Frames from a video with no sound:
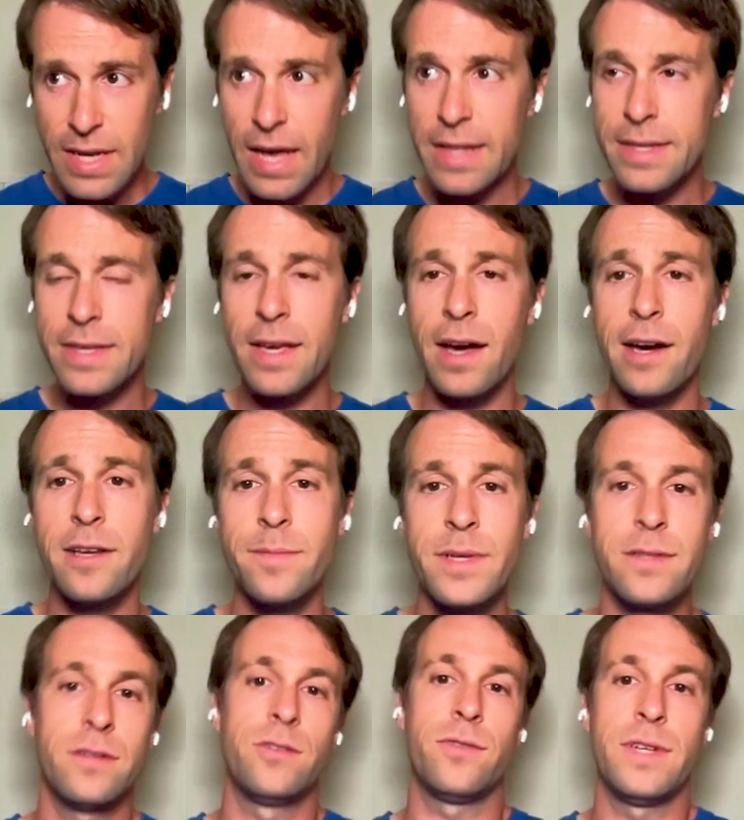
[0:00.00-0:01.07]
and he hired
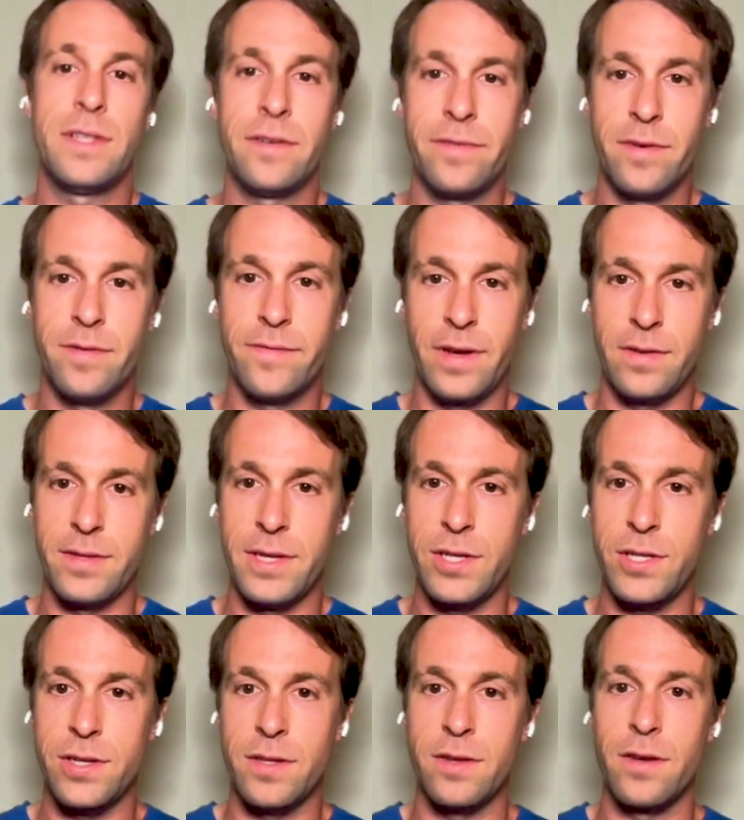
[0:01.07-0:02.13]
me to join the Ethereum
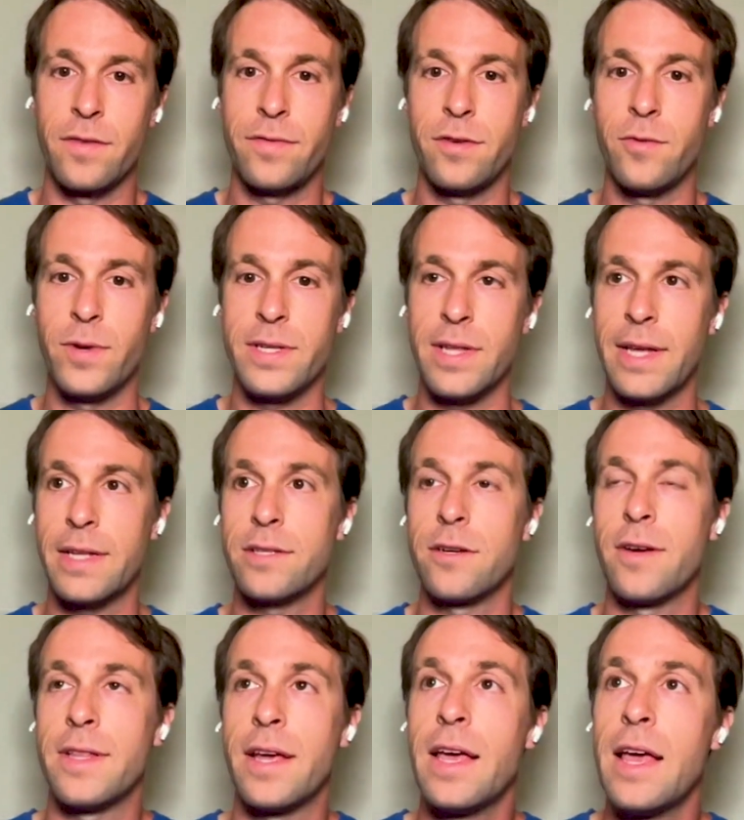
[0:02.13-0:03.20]
Foundation a few weeks later.
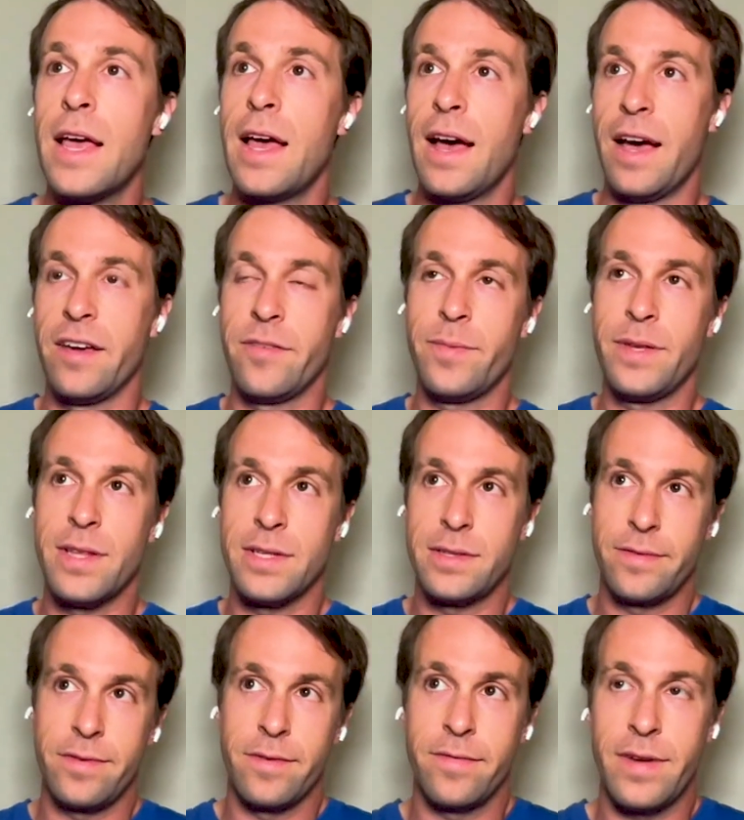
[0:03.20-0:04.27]
And I've been at
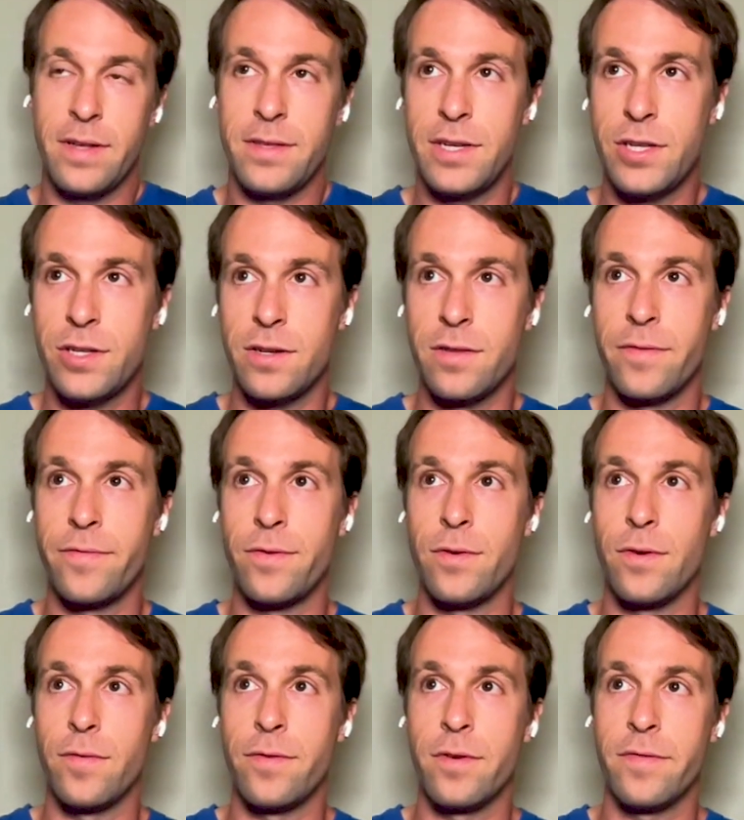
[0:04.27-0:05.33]
the Ethereum Foundation
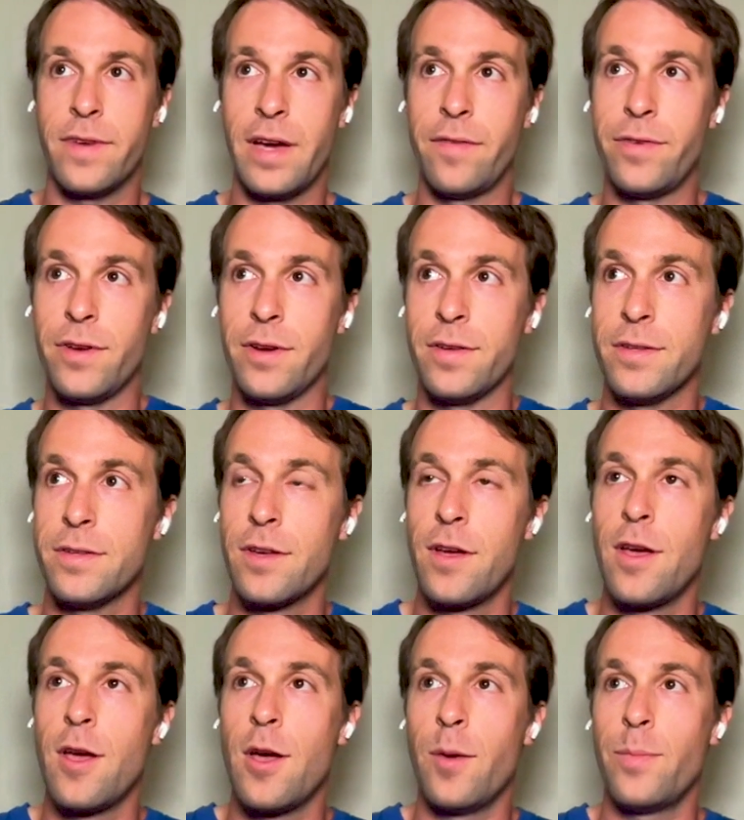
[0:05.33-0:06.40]
for, for five years.
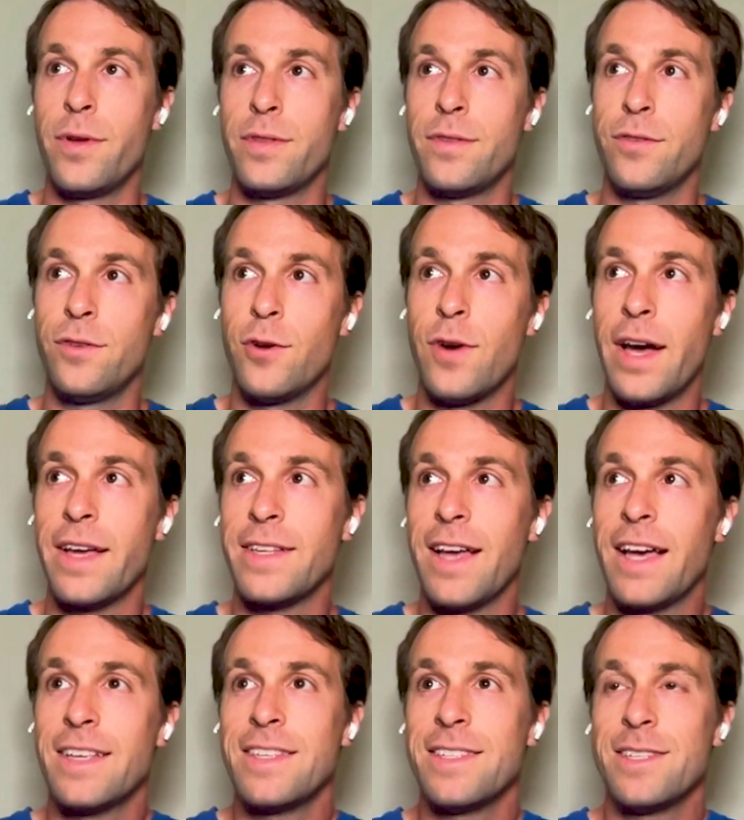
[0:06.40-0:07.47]
But you know, I,
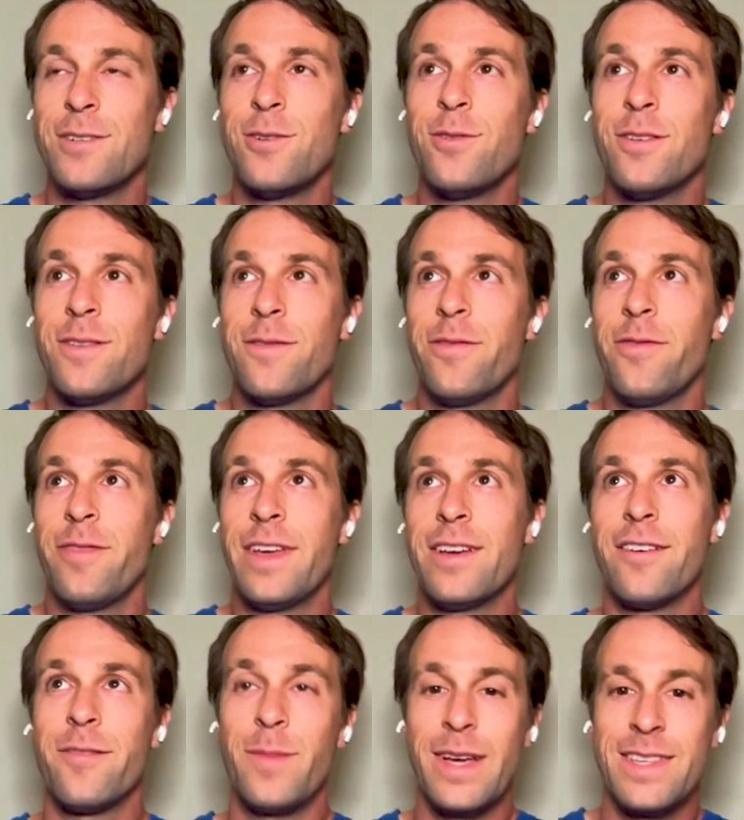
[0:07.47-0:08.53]
I still
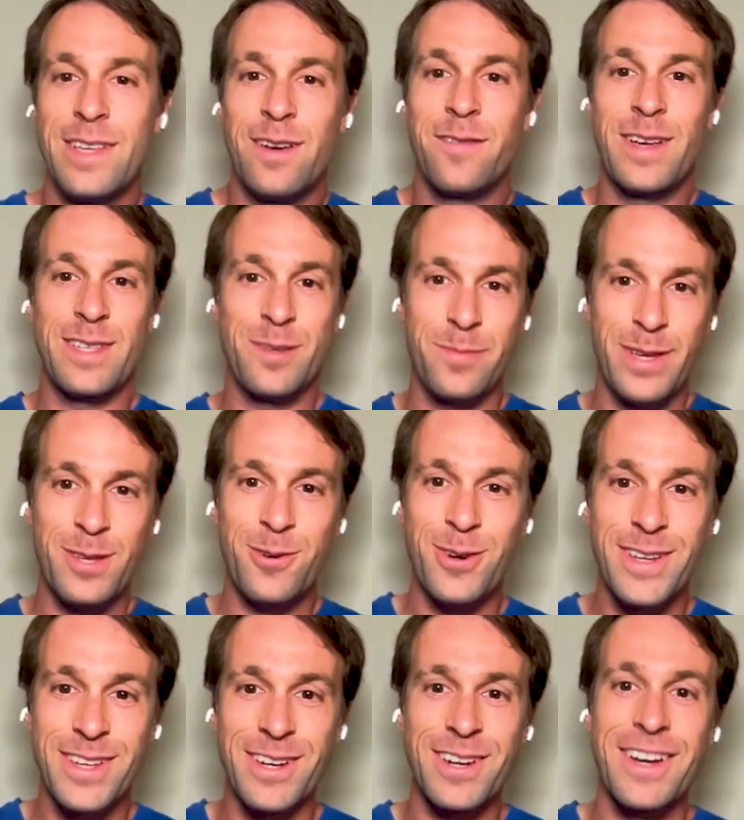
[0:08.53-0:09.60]
think of myself as a
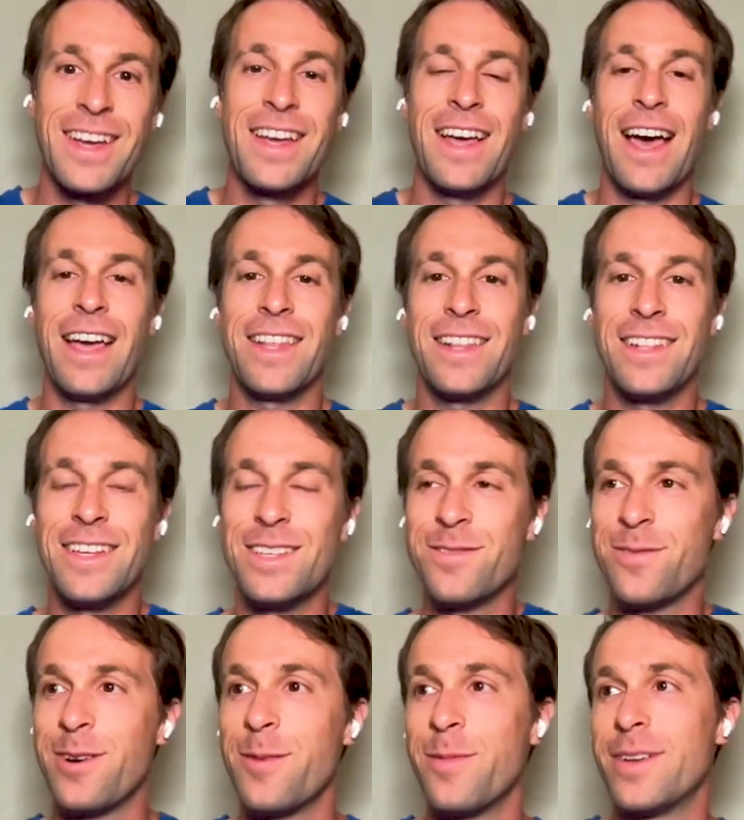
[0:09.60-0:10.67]
Bitcoiner, at least
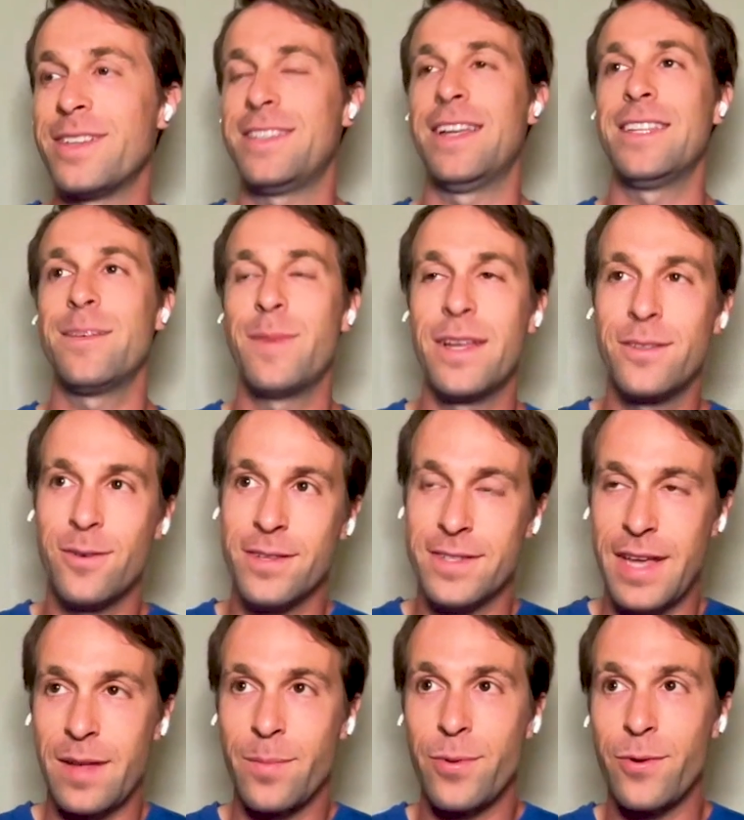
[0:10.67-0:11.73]
from a sentimental
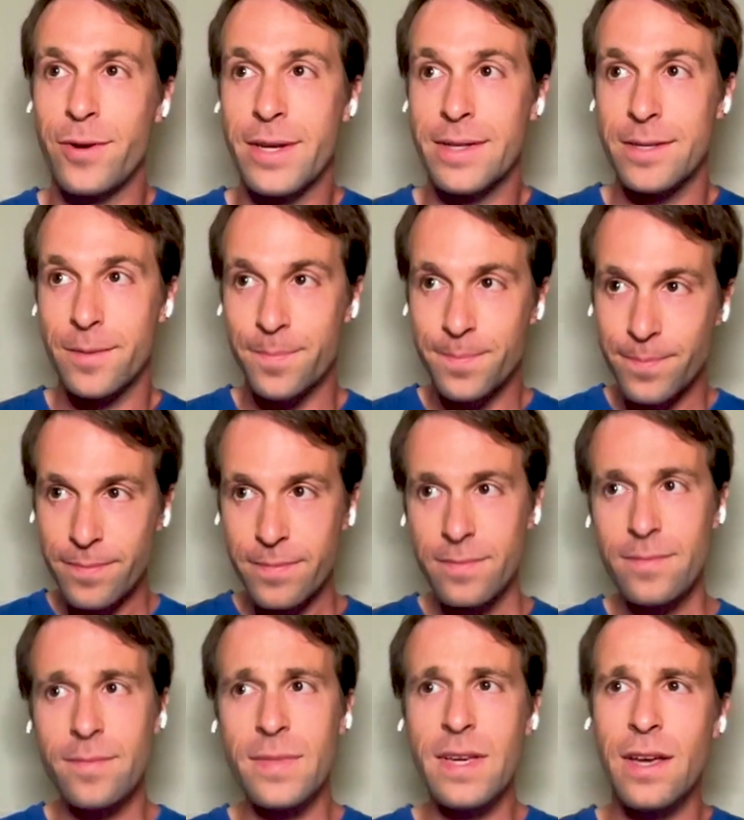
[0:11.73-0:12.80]
standpoint.
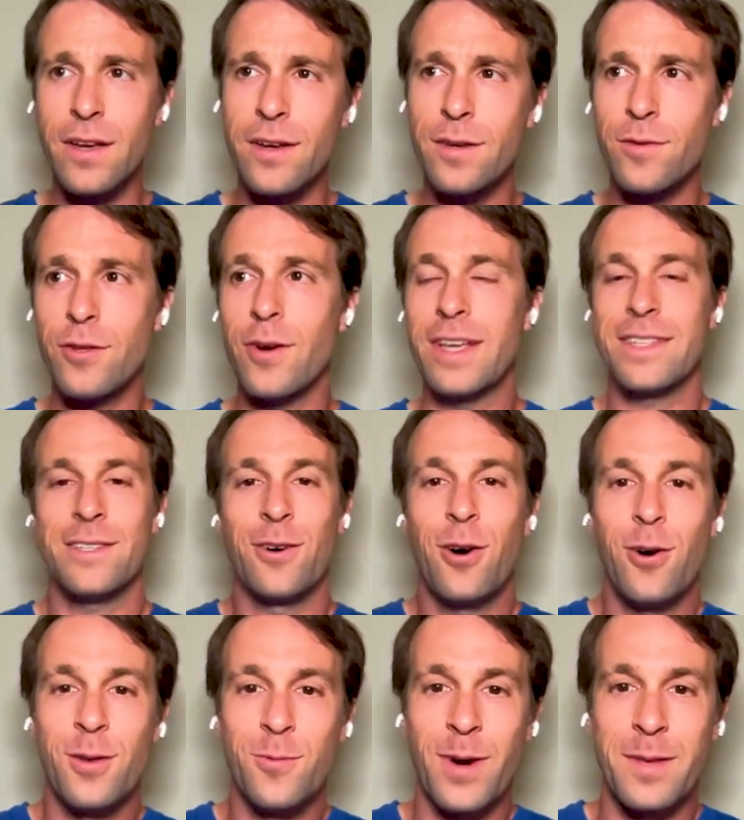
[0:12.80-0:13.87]
Uh, you know, I still hold